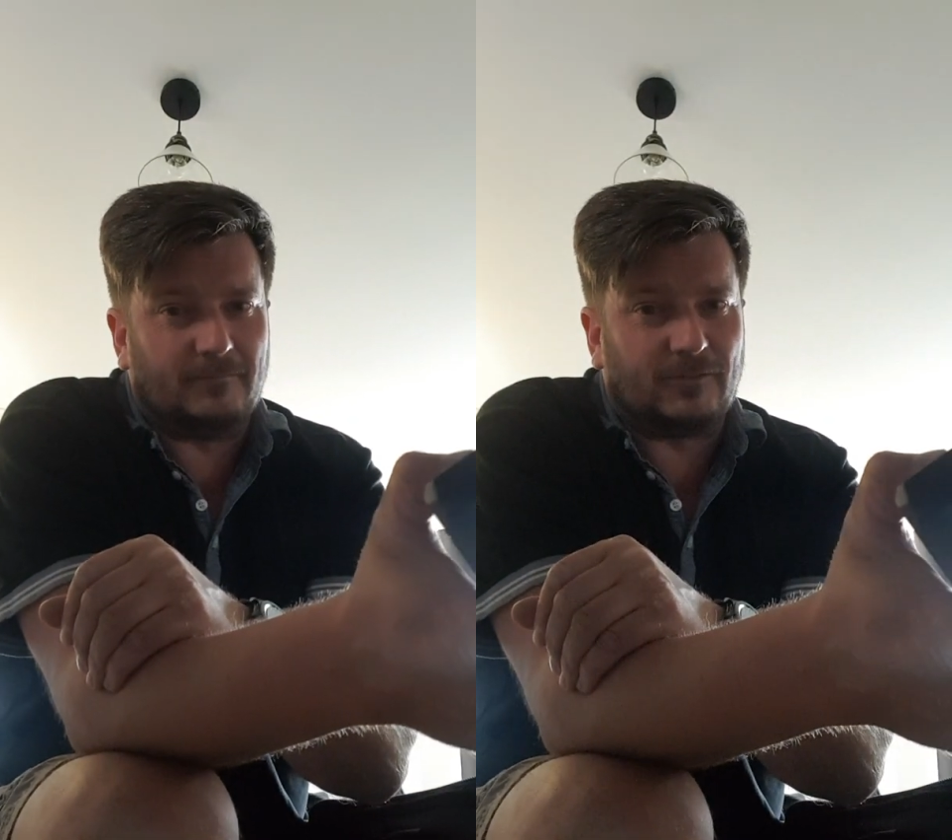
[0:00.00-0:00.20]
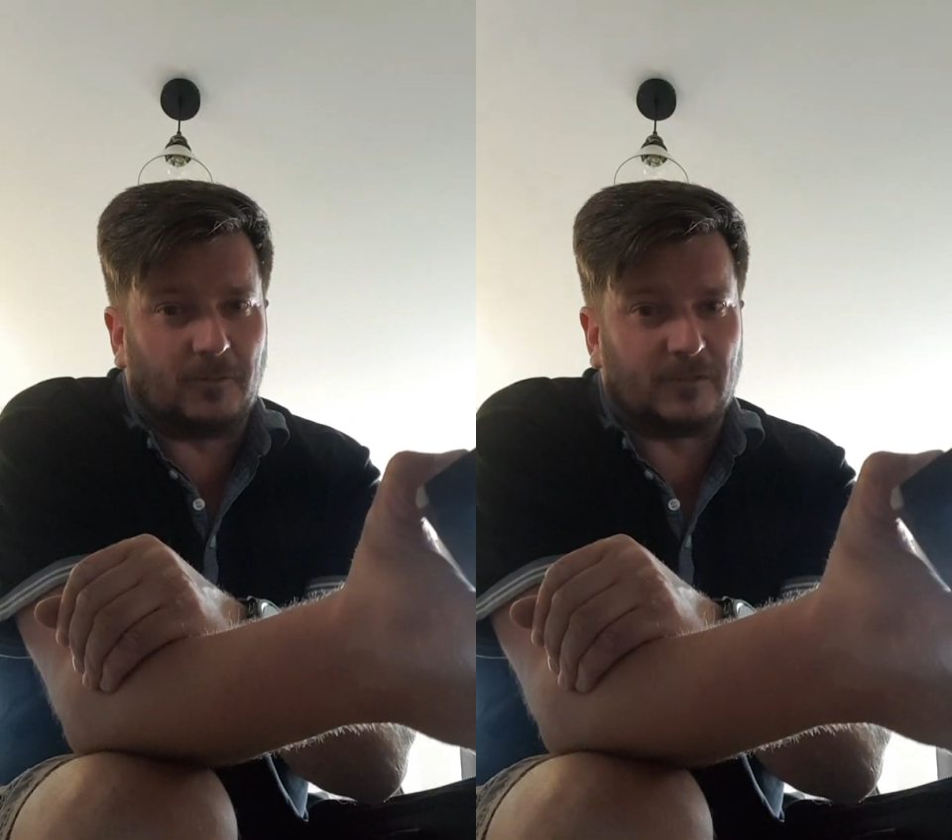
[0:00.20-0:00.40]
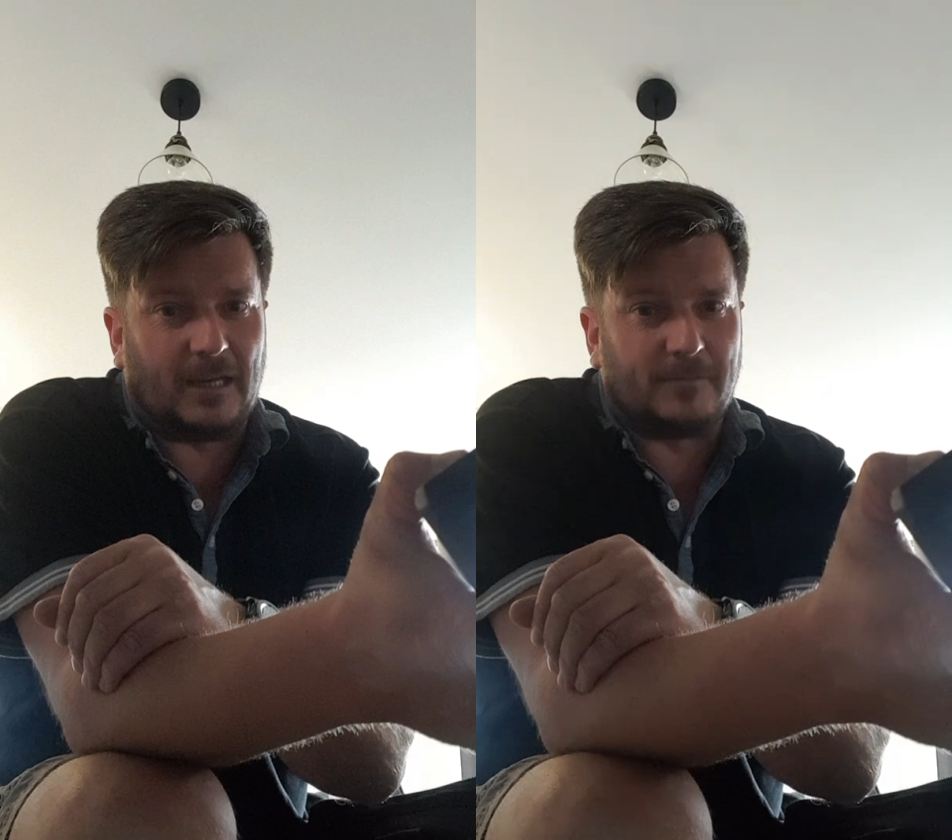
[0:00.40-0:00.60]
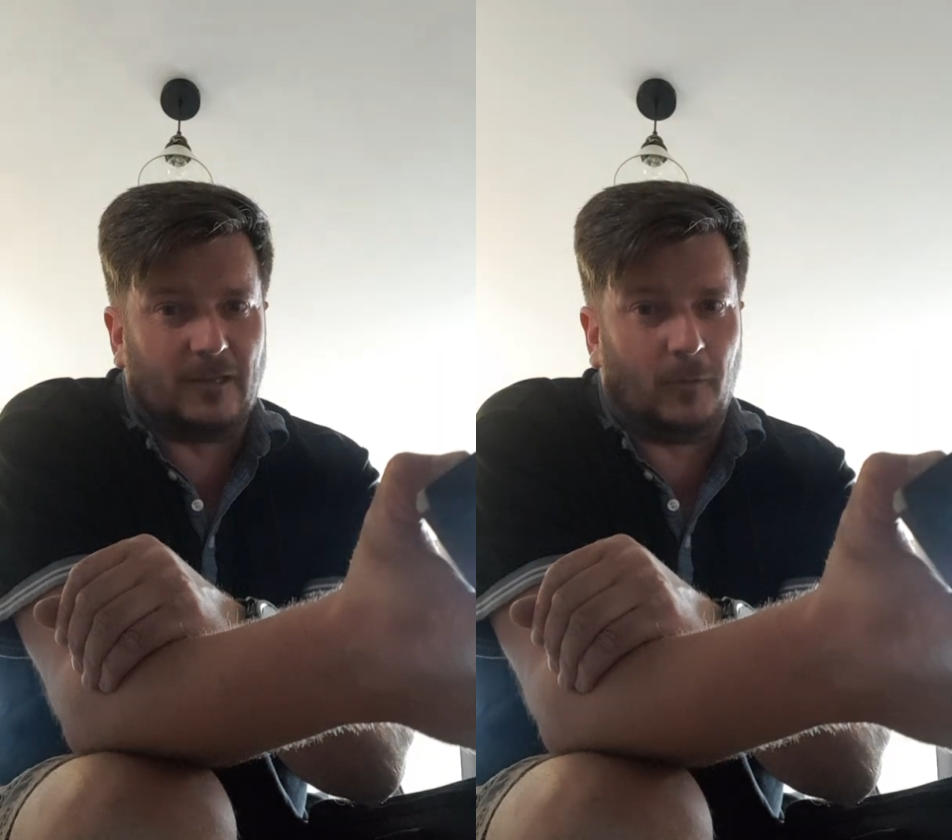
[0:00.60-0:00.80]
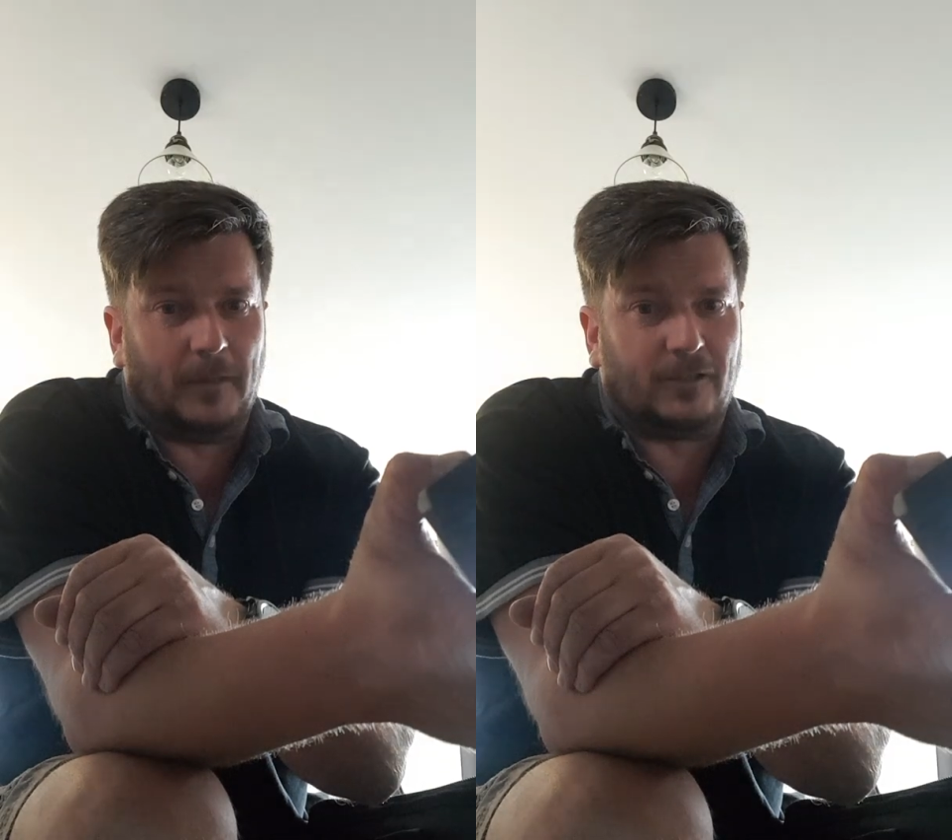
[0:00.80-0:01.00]
sometimes a
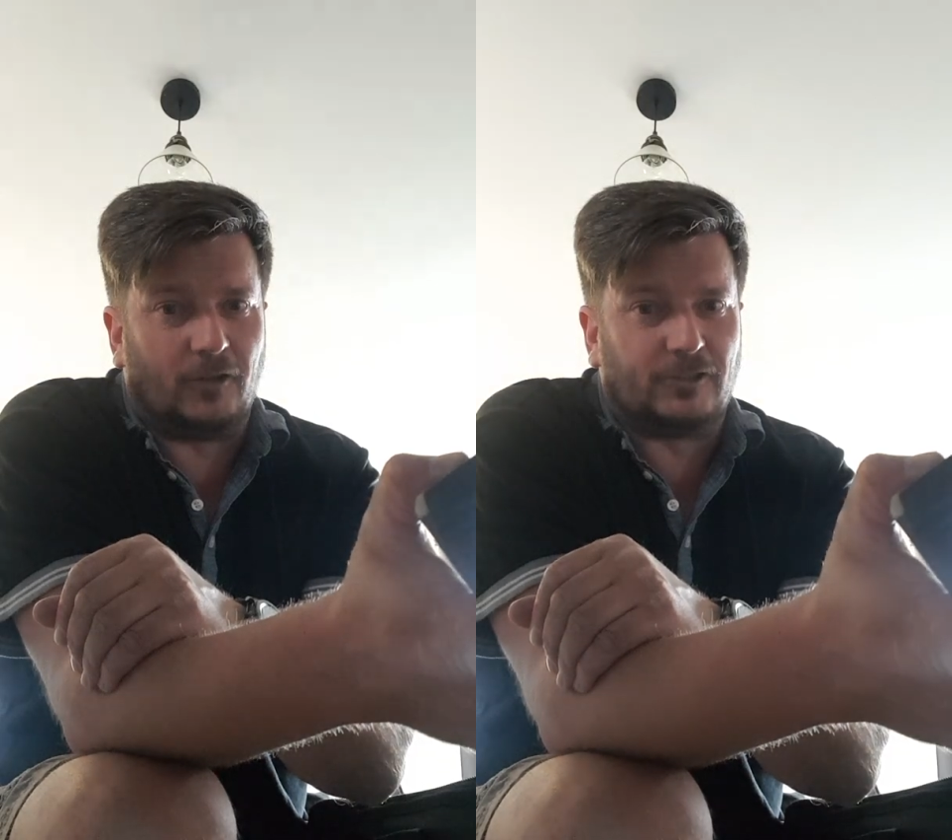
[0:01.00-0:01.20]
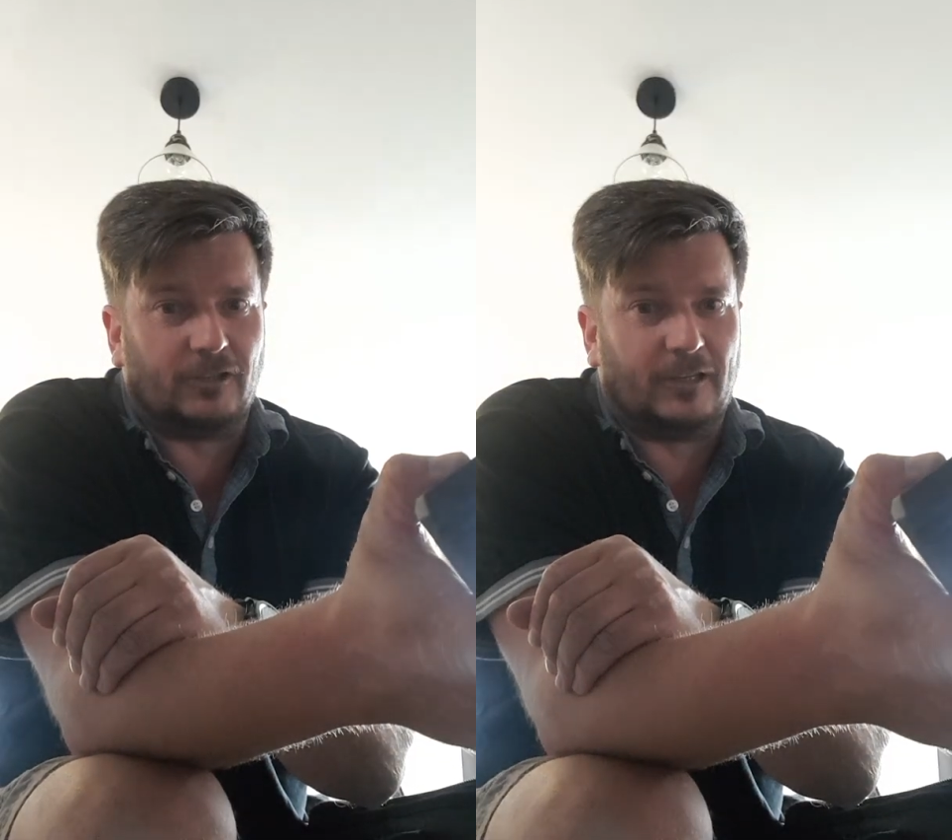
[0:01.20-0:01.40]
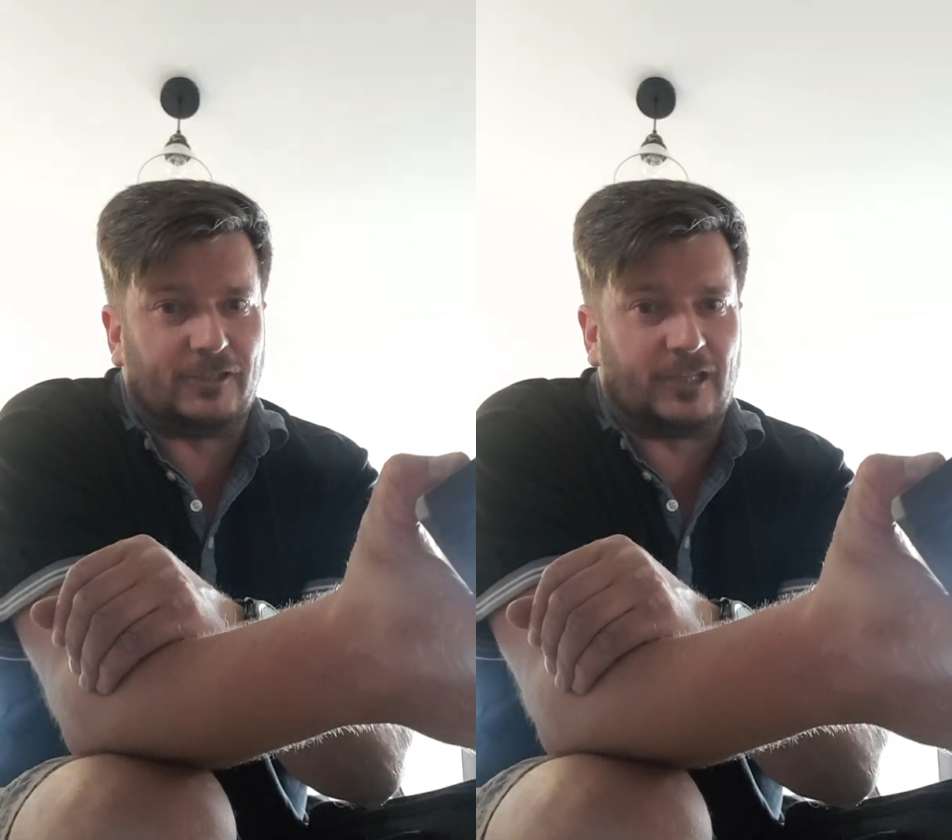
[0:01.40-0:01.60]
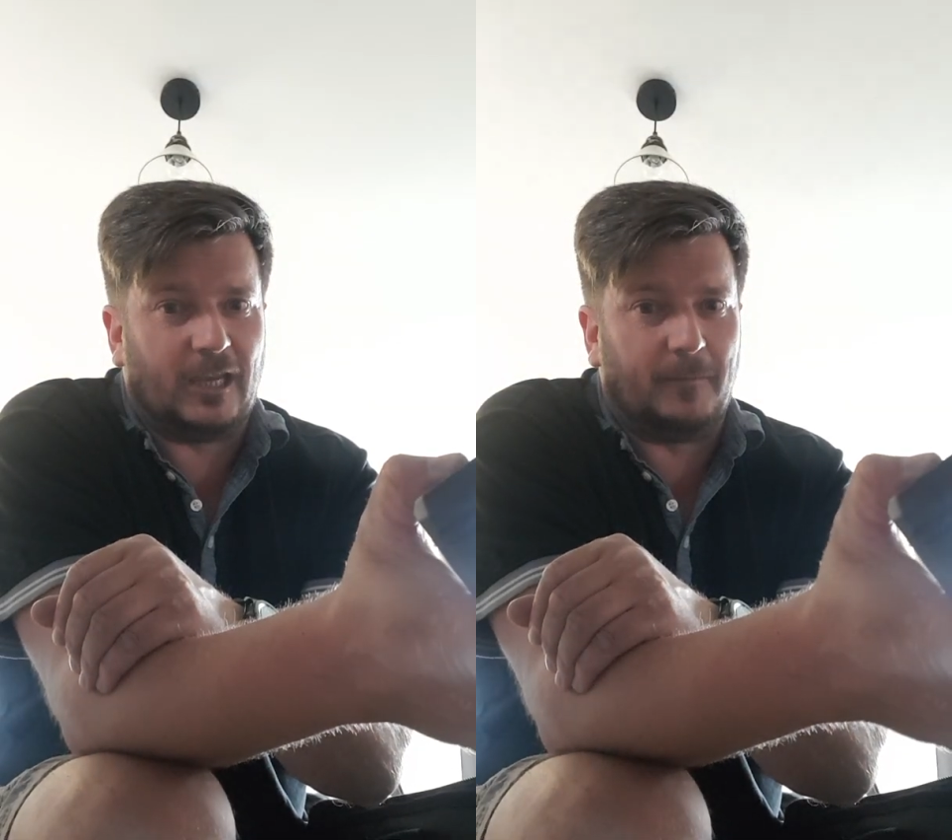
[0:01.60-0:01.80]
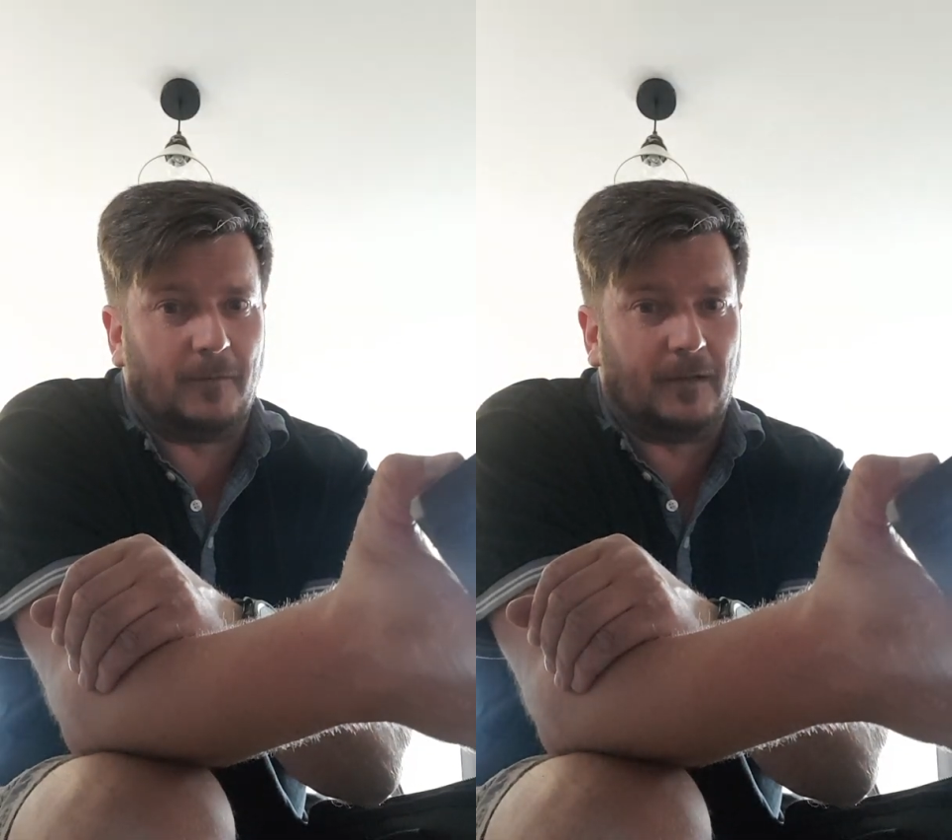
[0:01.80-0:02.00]
little bit dodgy unless you're
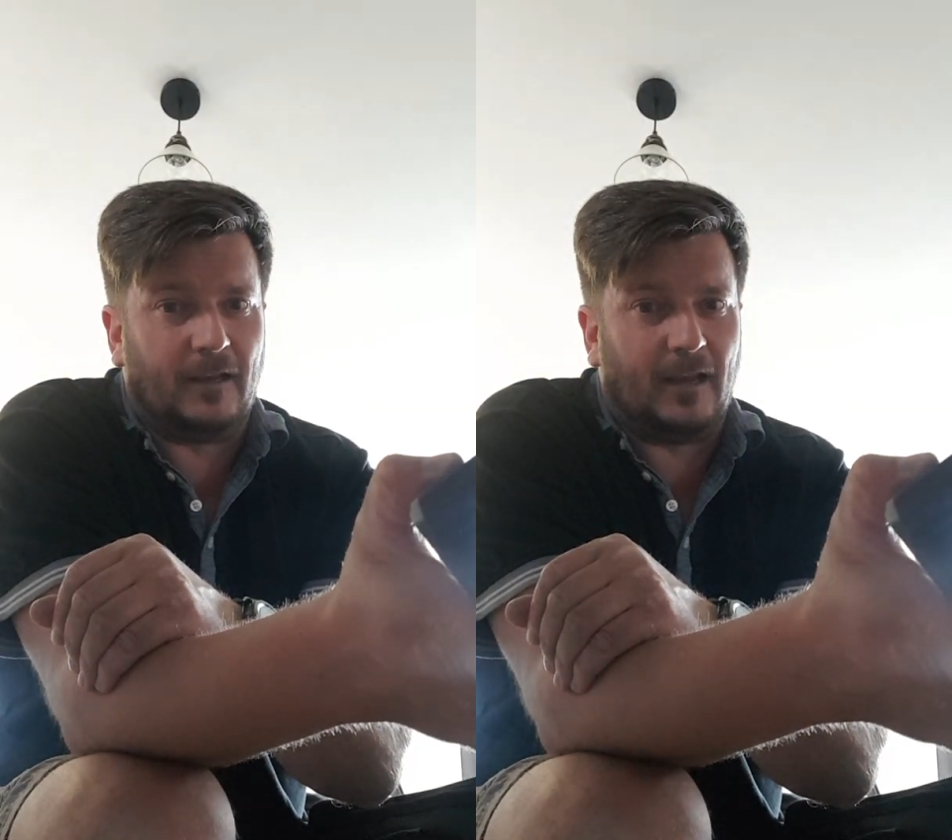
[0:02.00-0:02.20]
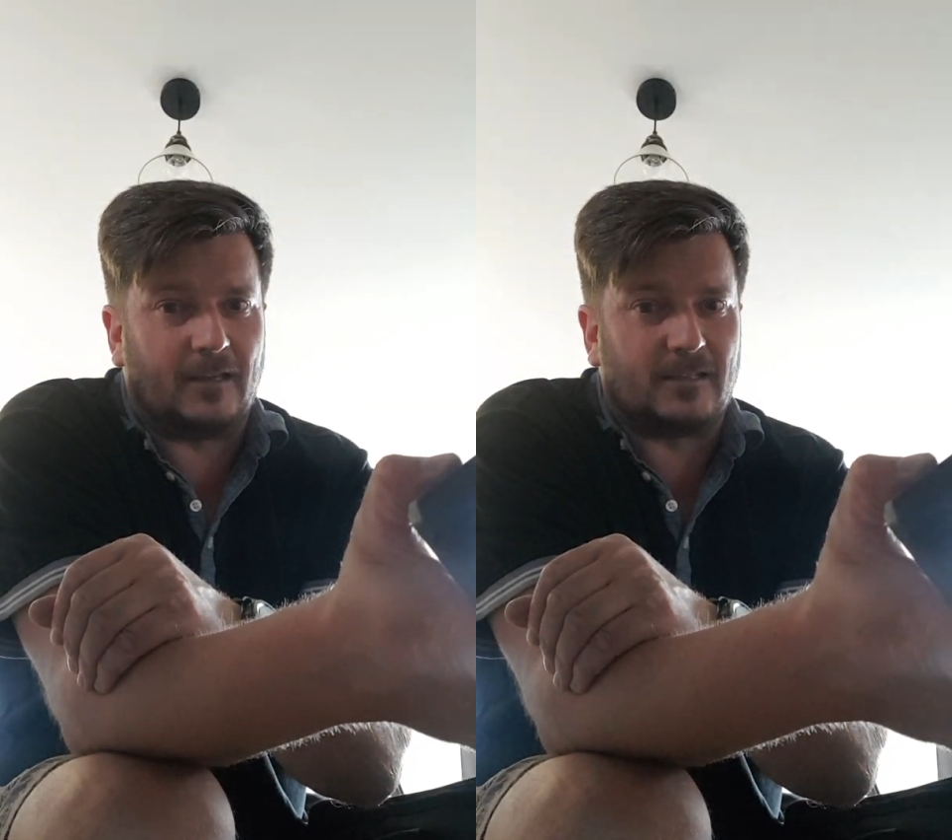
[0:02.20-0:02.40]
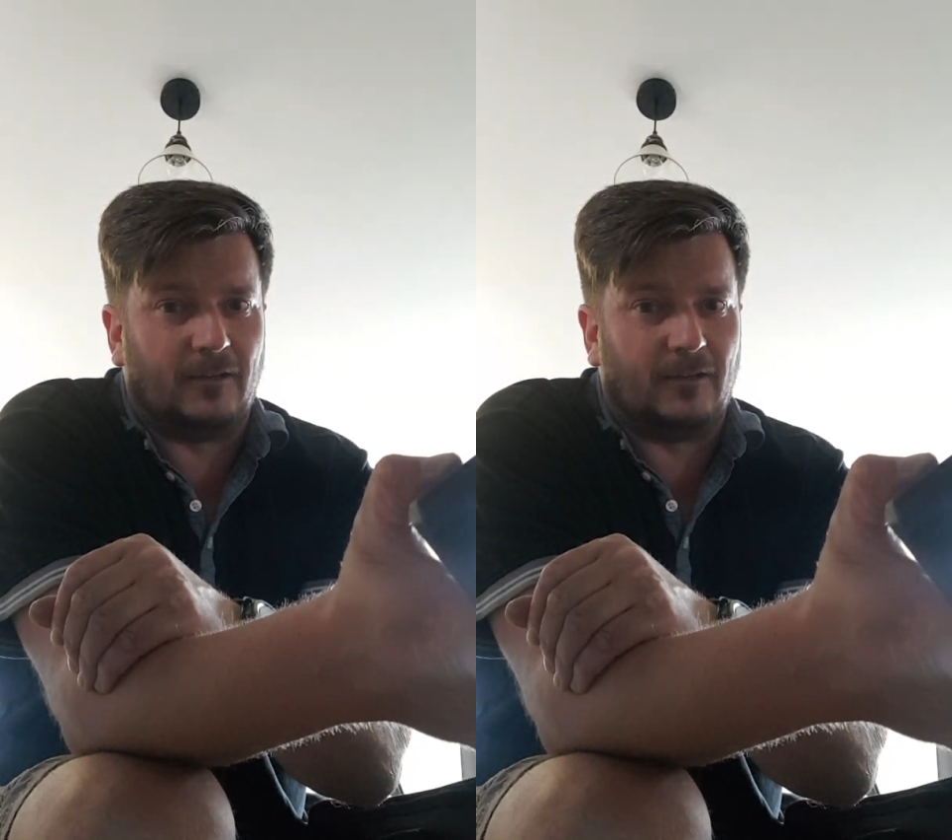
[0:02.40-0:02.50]
keeping them in a nice